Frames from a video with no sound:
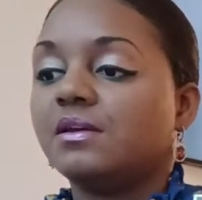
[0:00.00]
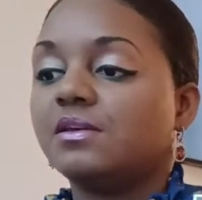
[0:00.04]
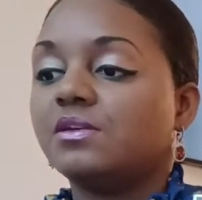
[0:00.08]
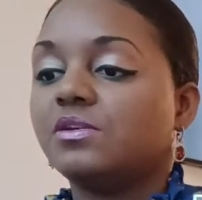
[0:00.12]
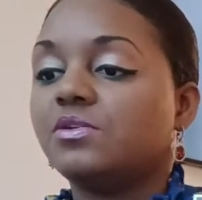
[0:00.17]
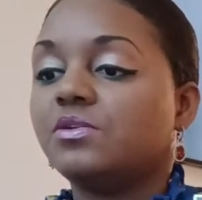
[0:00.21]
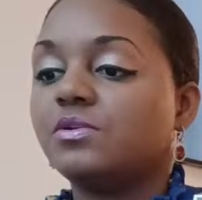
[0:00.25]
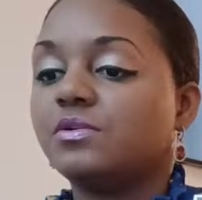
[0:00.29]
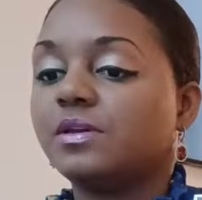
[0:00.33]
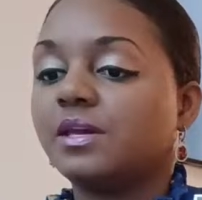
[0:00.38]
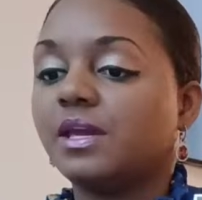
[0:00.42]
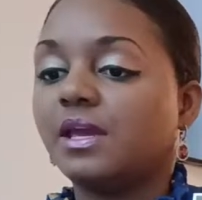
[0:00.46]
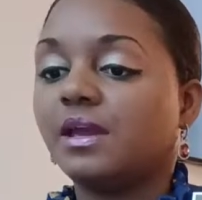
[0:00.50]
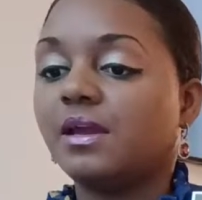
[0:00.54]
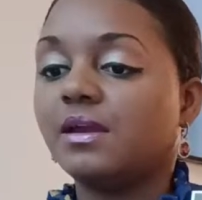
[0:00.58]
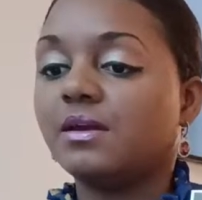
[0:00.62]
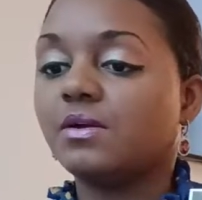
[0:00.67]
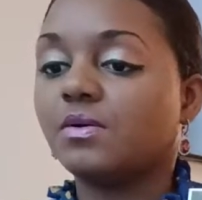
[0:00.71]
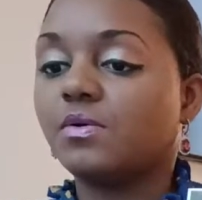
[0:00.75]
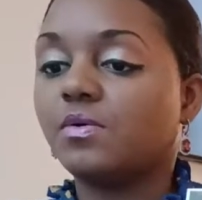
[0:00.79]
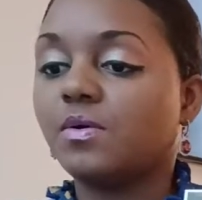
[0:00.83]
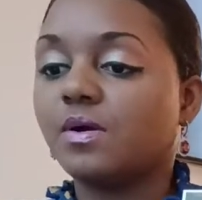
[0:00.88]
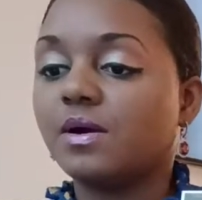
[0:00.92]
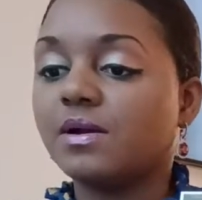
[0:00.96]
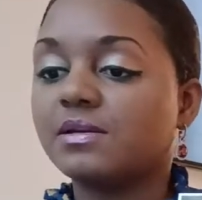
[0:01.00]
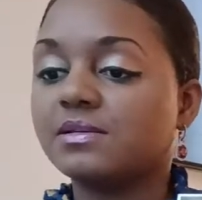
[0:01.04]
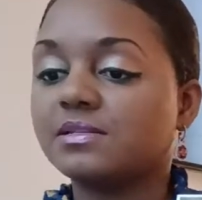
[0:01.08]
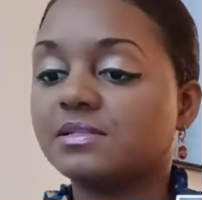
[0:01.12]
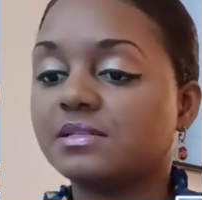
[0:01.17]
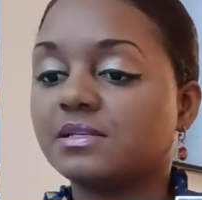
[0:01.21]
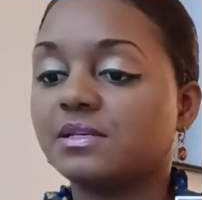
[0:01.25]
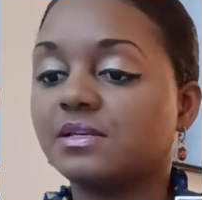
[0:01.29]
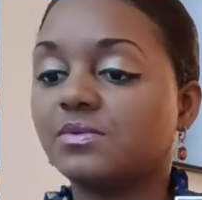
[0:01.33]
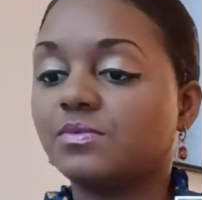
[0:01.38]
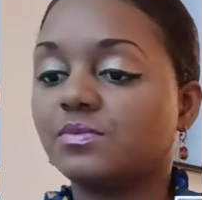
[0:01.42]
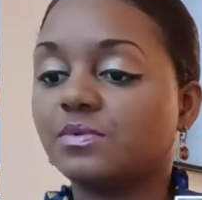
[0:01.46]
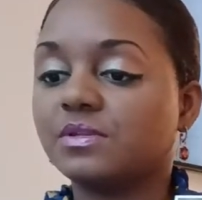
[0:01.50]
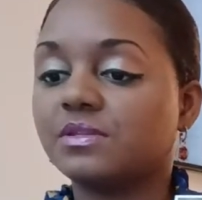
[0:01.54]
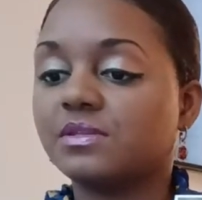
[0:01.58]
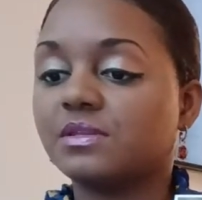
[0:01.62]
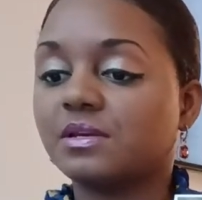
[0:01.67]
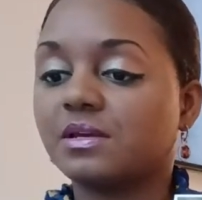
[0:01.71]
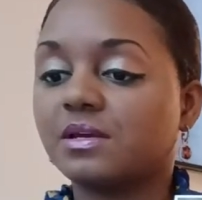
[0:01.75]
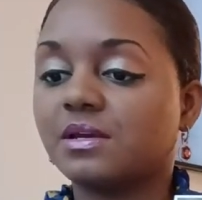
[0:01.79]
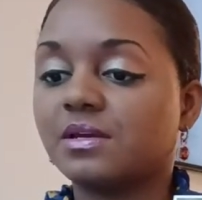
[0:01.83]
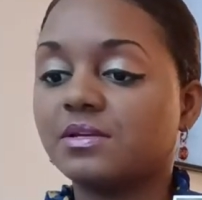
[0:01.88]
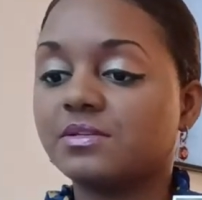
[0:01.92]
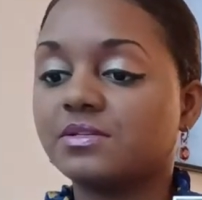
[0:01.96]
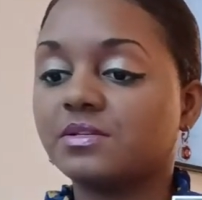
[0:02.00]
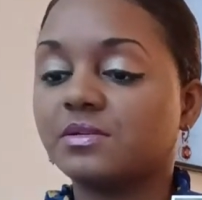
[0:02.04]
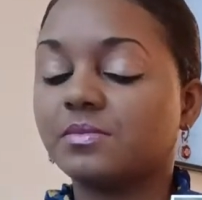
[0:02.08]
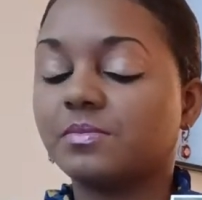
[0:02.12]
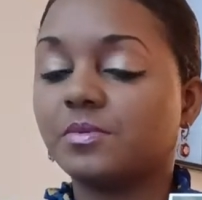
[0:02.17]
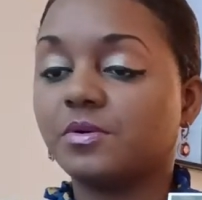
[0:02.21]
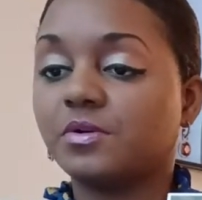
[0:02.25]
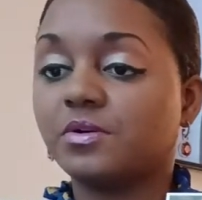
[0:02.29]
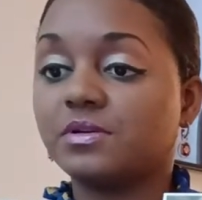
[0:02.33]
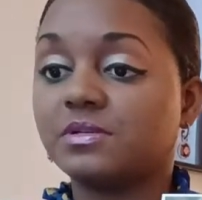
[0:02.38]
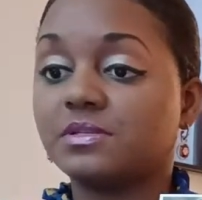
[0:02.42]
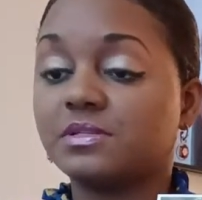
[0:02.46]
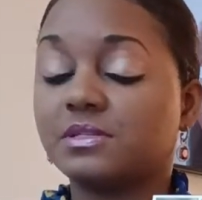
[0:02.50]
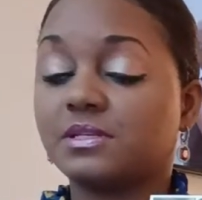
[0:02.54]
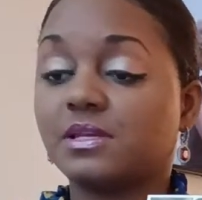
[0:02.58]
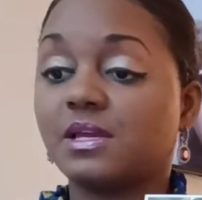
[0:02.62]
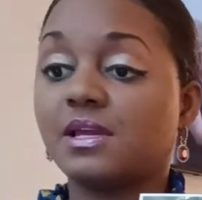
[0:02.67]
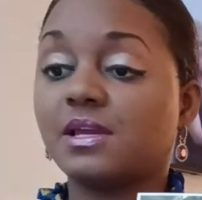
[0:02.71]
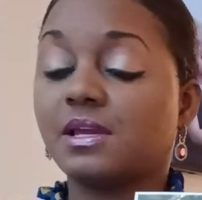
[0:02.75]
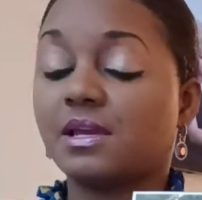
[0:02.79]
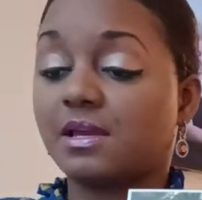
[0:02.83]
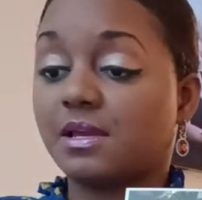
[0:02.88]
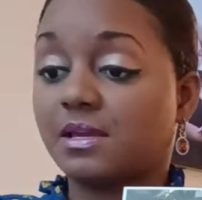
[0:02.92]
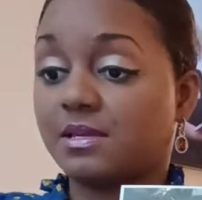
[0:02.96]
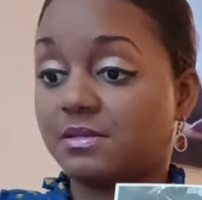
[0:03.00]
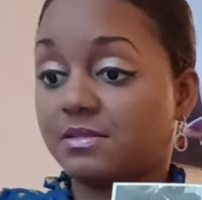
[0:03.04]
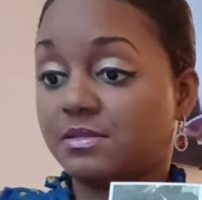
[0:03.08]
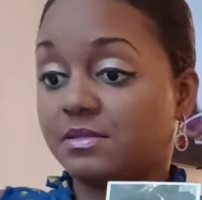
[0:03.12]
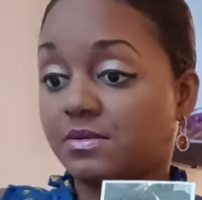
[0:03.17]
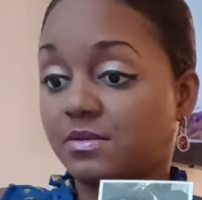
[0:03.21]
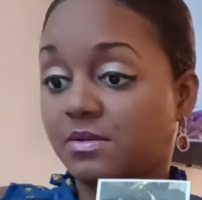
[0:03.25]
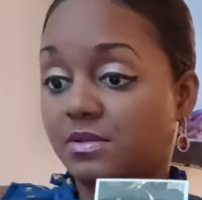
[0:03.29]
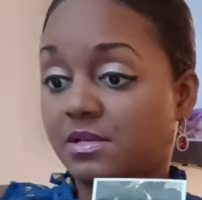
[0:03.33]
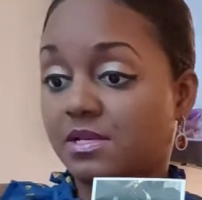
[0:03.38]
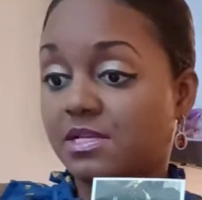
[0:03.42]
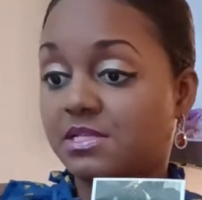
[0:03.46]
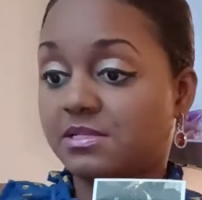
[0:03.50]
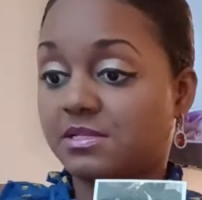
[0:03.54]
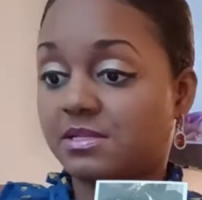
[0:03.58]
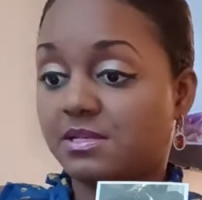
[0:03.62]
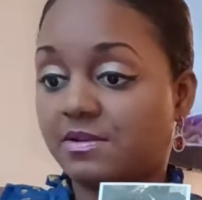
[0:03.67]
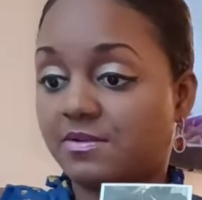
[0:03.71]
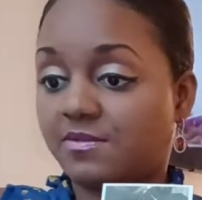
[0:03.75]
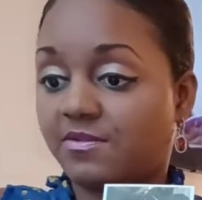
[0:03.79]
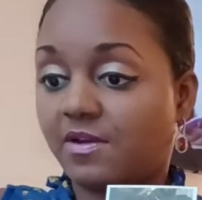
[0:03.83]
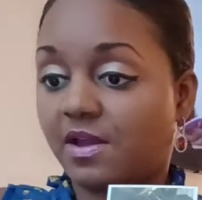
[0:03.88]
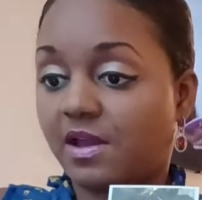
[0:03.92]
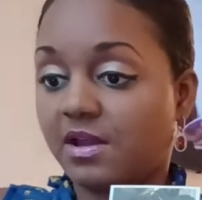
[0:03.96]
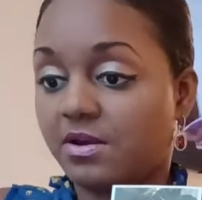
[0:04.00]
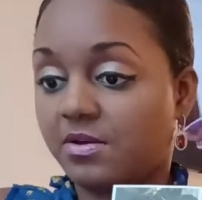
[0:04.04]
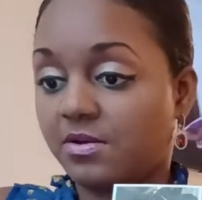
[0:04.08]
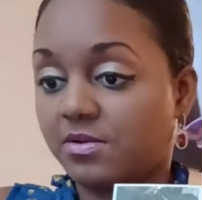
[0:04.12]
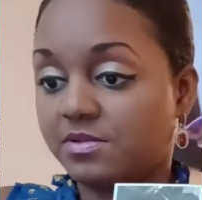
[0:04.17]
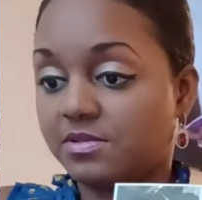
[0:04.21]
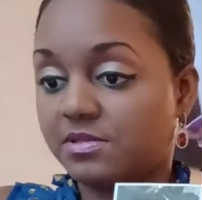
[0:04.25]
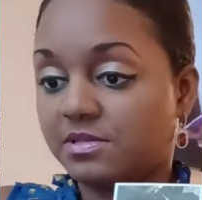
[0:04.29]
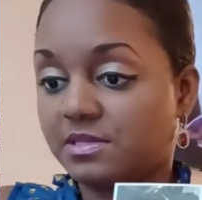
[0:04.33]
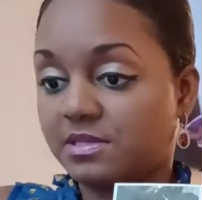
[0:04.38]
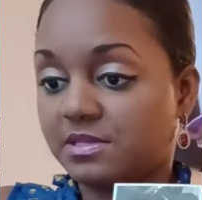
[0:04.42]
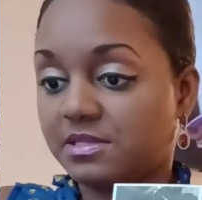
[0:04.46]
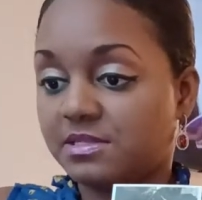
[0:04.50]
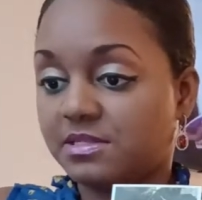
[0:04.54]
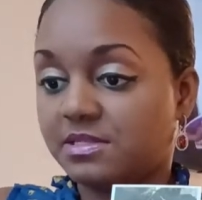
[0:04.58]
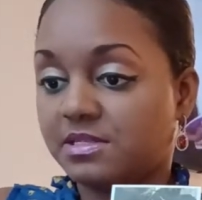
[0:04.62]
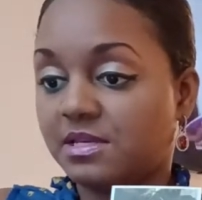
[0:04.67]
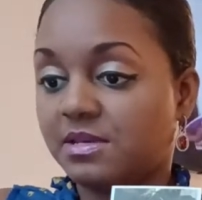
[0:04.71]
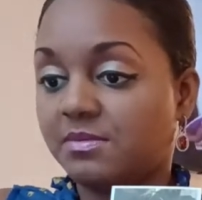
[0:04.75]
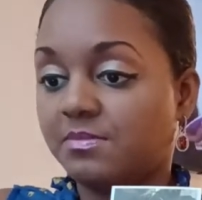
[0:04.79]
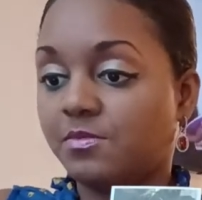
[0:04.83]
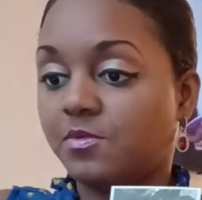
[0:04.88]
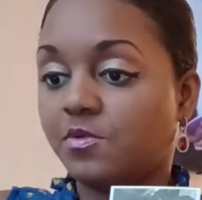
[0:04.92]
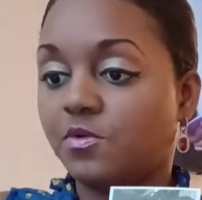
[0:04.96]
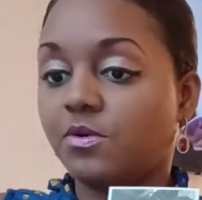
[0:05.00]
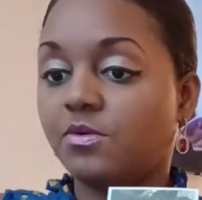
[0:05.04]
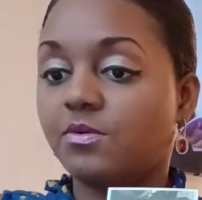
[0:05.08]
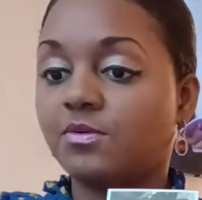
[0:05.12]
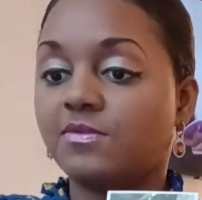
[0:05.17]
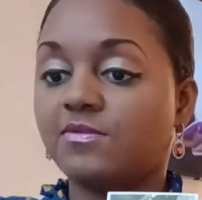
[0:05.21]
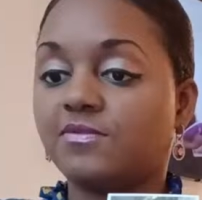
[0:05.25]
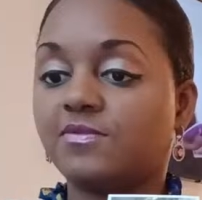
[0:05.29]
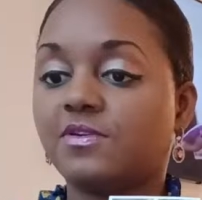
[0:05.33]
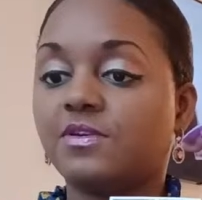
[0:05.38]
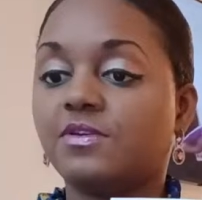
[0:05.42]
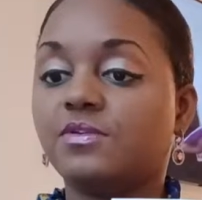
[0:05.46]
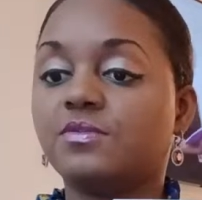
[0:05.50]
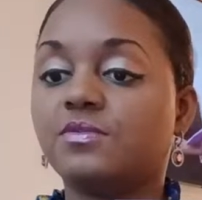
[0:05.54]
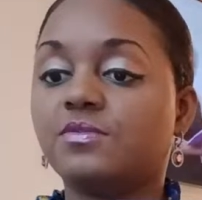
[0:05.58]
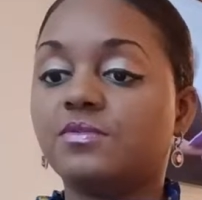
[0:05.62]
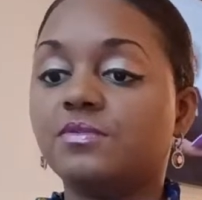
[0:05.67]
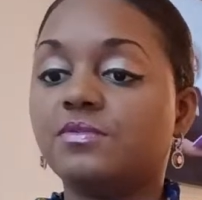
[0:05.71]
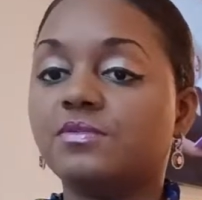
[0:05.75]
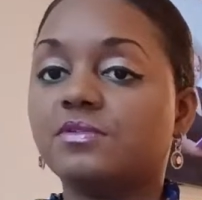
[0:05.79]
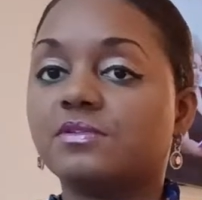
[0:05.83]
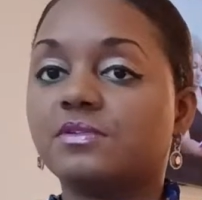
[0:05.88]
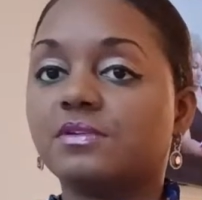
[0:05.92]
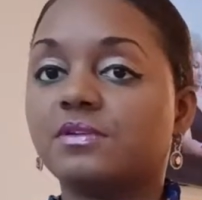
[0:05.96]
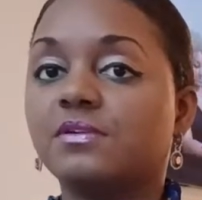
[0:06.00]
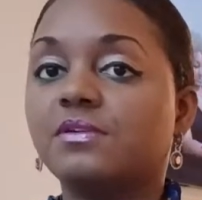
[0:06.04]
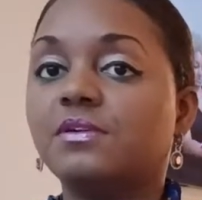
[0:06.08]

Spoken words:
you can't quite see what the customer is saying. So let's see if I go to the see more reviews,